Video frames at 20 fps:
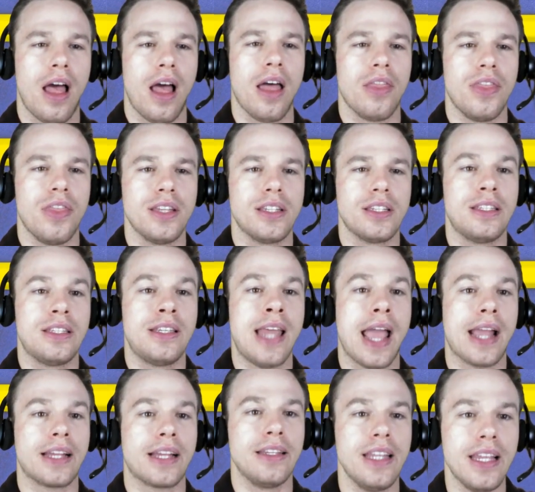this
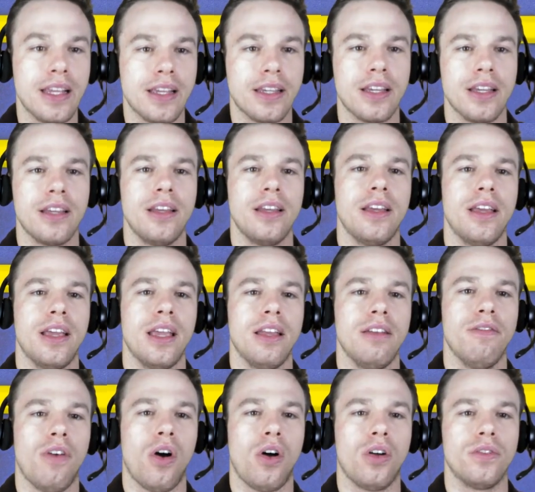technique
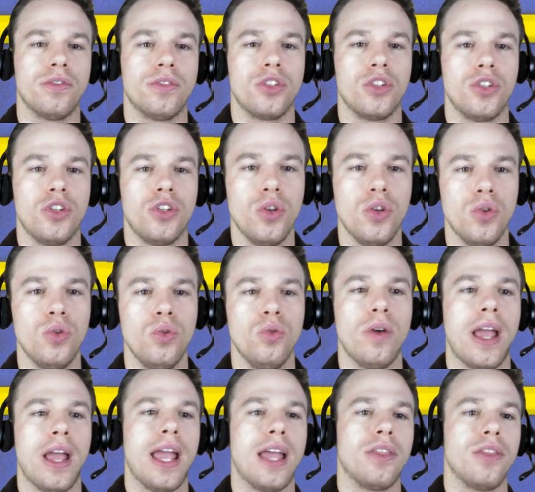involves you
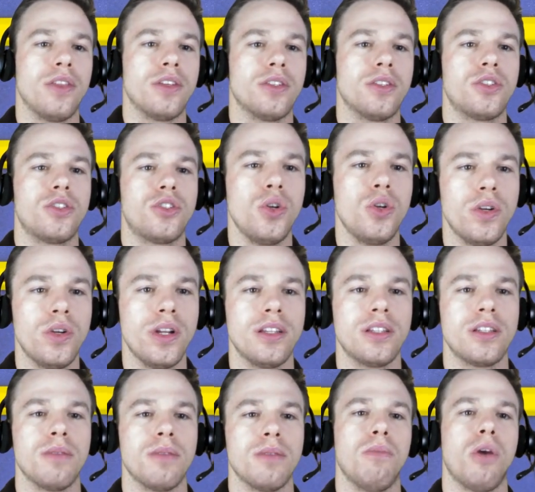and the
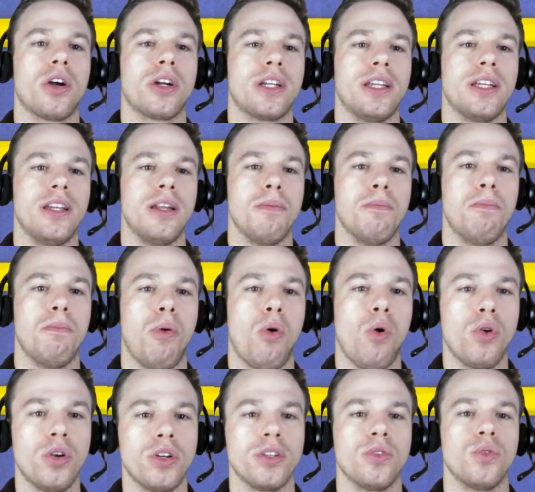student marking
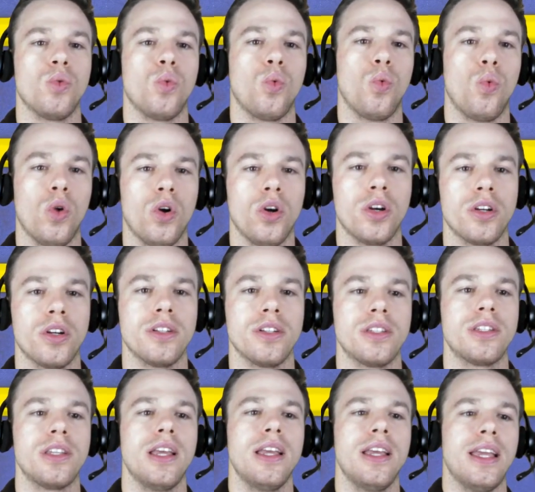important
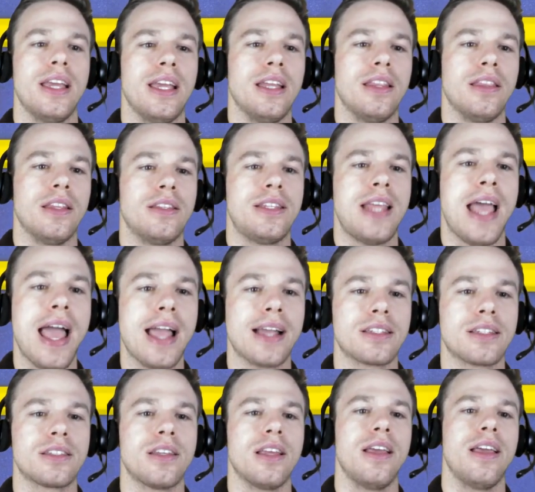words in the
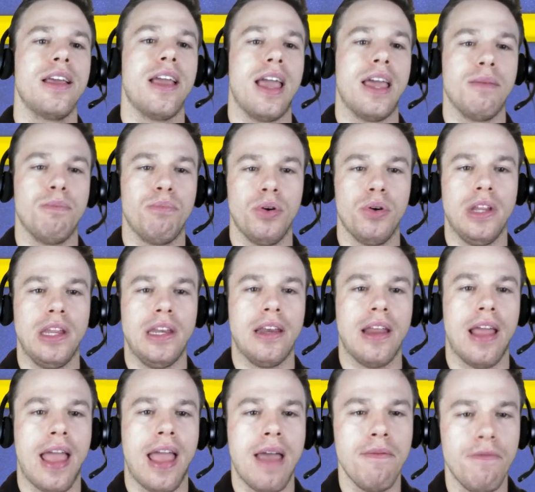text and putting
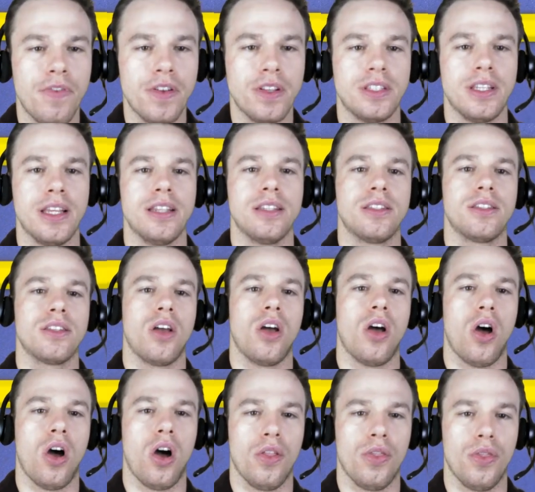emphasis
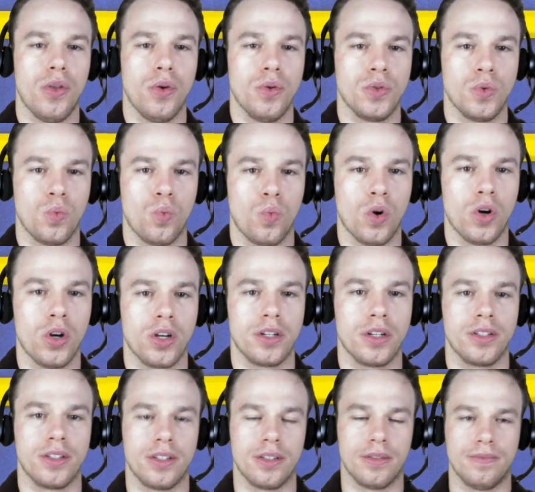on those
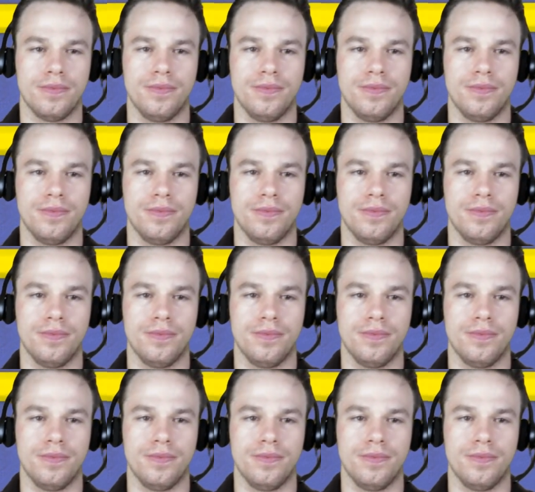words.